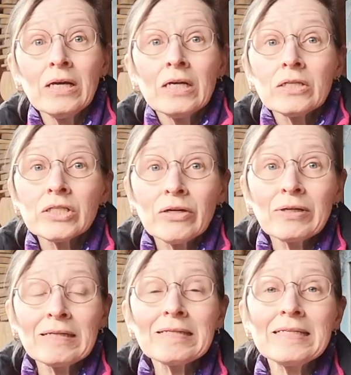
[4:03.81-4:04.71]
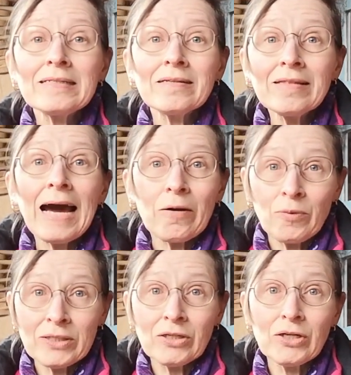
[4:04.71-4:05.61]
So consider that
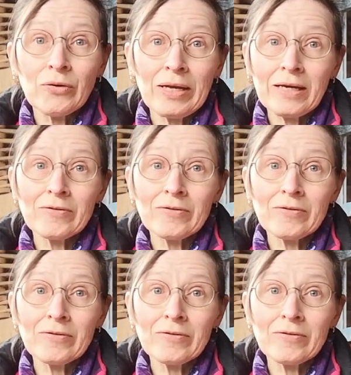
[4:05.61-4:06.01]
when you're looking